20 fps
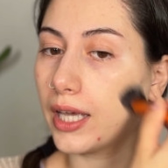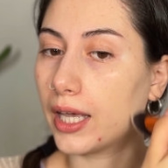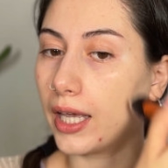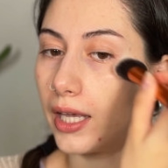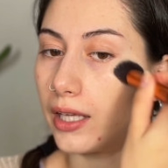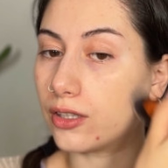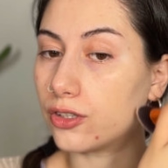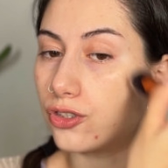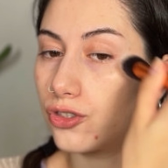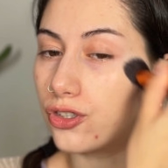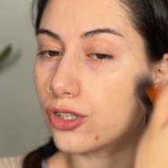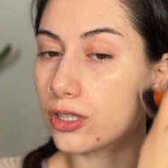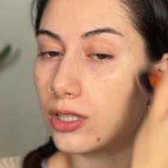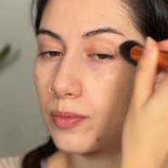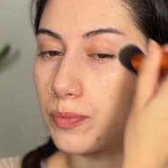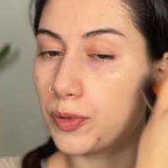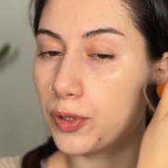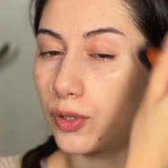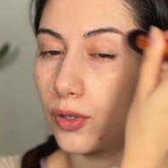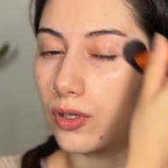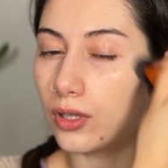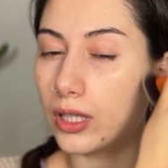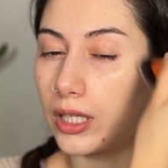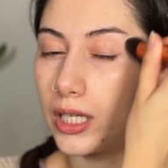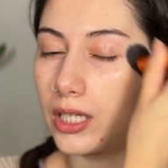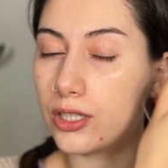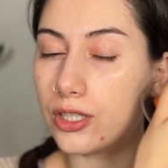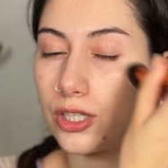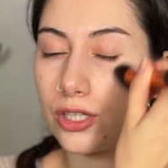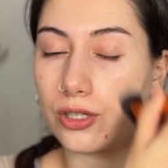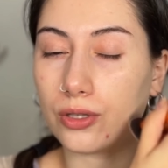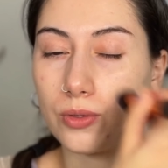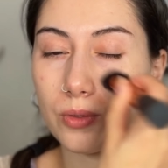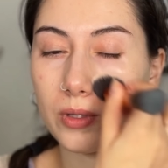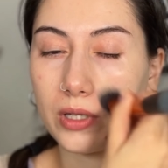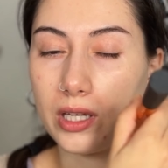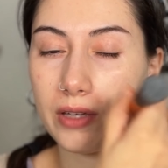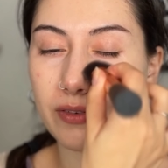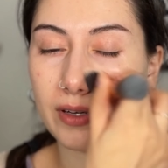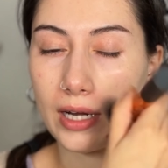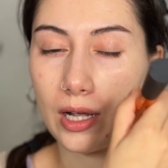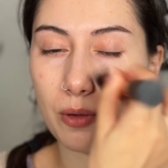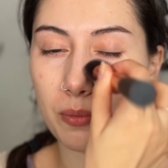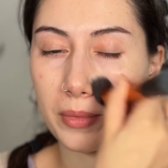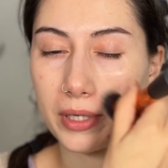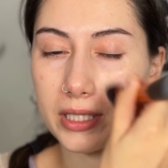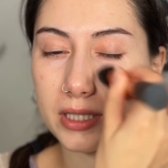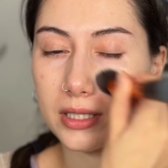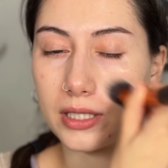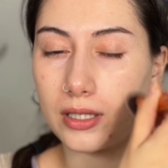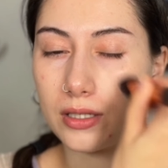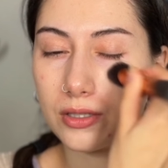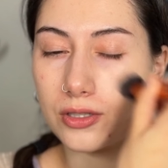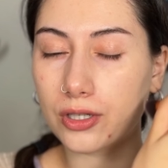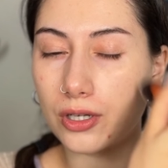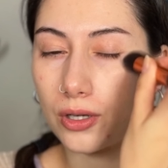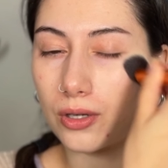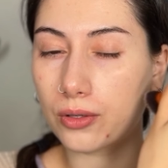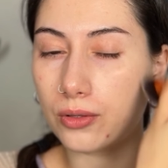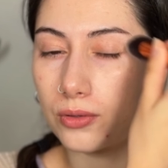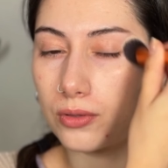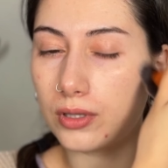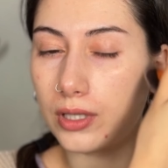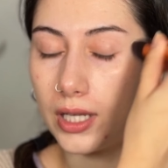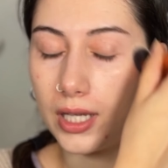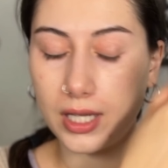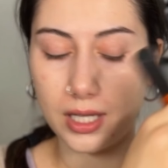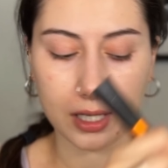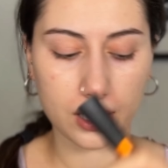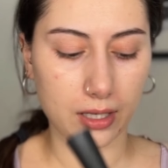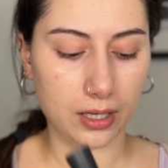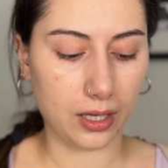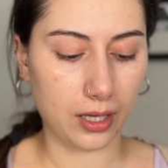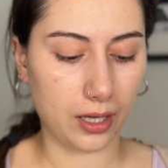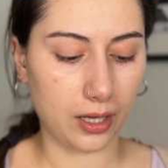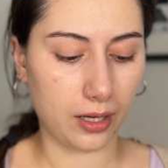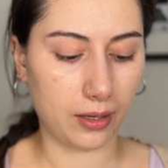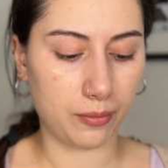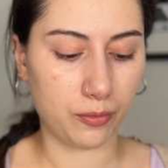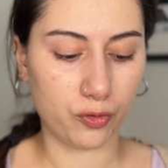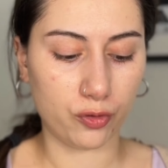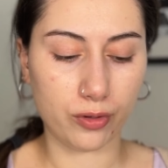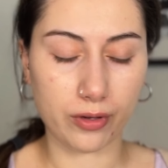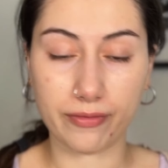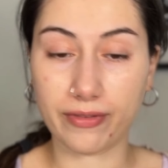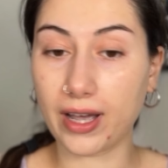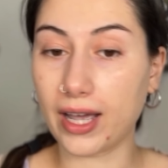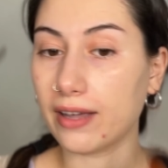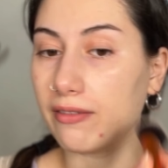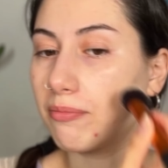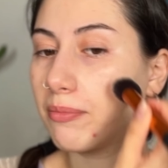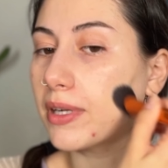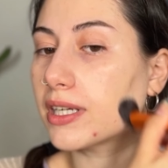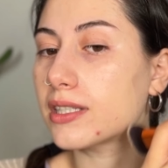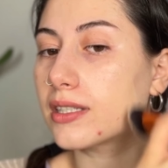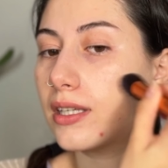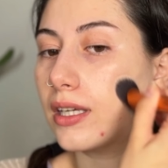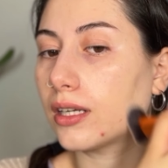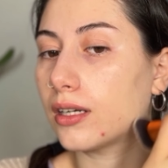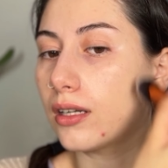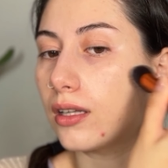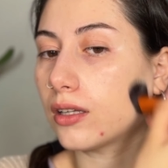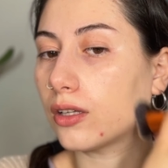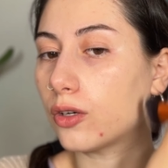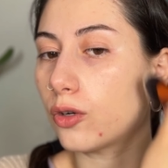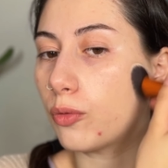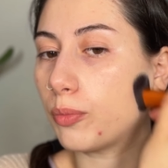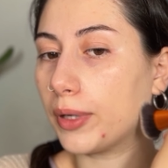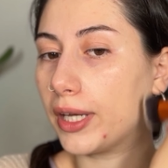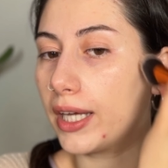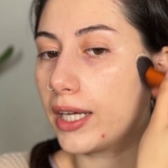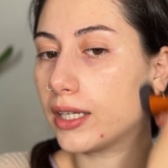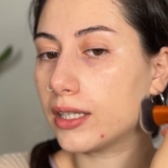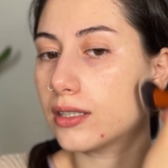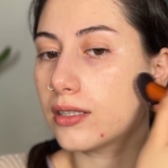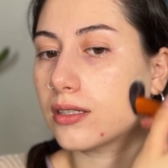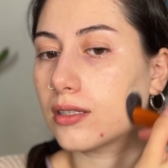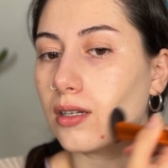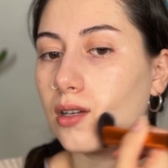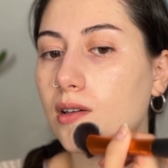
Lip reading: It's just purely to even out my skin tone, revive my skin a little bit,